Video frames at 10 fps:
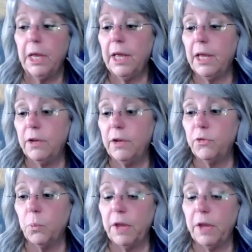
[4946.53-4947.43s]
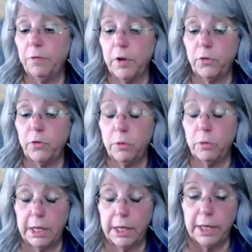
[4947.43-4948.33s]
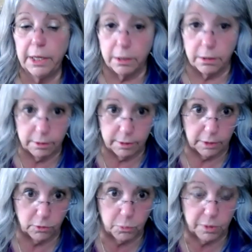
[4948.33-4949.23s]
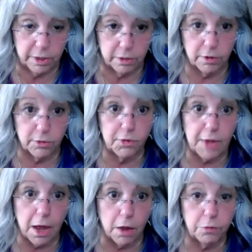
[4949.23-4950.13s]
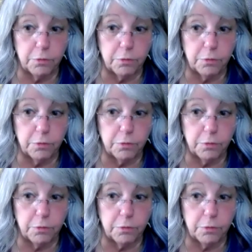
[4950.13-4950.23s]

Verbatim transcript: It is a way for us to heal things within ourselves